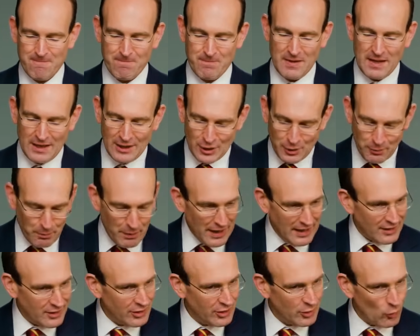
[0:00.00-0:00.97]
in
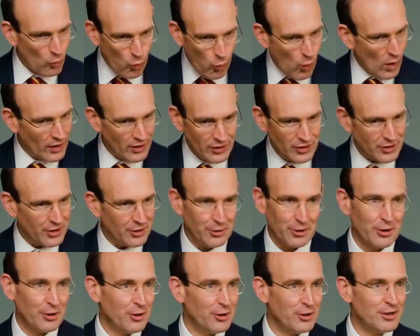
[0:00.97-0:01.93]
dependent wonder
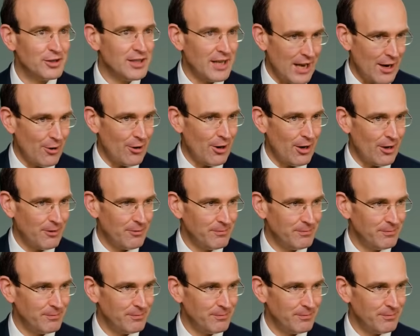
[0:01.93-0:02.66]
and not terror.